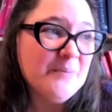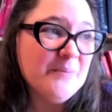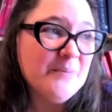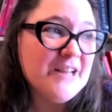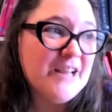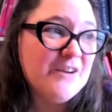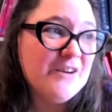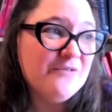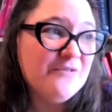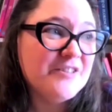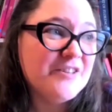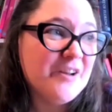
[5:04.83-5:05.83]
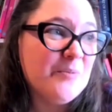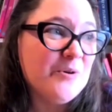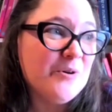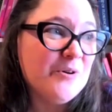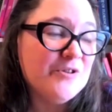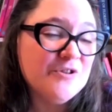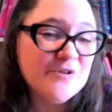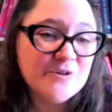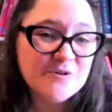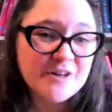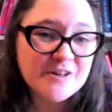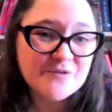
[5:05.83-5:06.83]
Take, for example, do you know
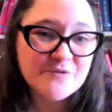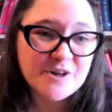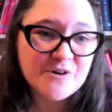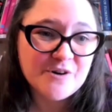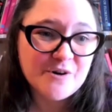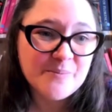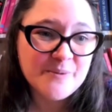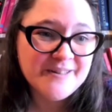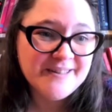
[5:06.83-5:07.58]
Dr. Fred Crum?